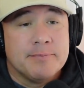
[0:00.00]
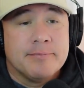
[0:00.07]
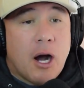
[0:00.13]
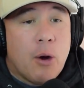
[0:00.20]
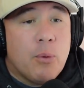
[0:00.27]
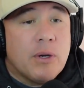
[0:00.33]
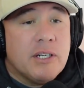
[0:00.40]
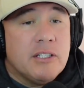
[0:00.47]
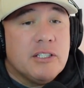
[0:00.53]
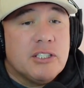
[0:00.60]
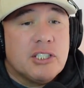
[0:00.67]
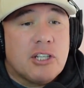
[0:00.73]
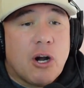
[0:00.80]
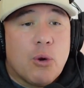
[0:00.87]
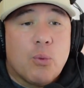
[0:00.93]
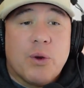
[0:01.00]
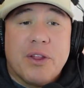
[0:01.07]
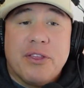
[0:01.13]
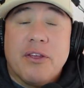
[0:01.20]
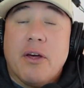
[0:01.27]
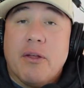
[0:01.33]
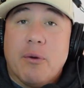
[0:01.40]
I wanted to start
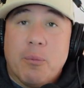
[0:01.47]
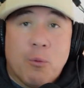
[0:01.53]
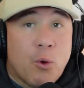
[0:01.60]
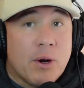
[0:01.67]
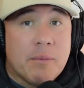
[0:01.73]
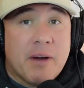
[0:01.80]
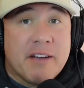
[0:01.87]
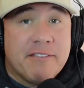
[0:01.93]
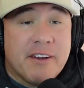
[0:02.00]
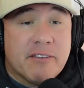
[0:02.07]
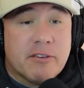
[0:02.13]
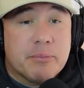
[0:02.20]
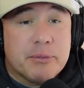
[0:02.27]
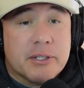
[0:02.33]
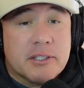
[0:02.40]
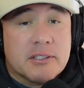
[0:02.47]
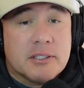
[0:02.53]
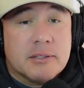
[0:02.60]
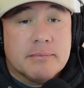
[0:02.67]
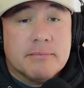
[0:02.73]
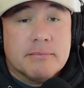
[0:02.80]
with one of my favorite books.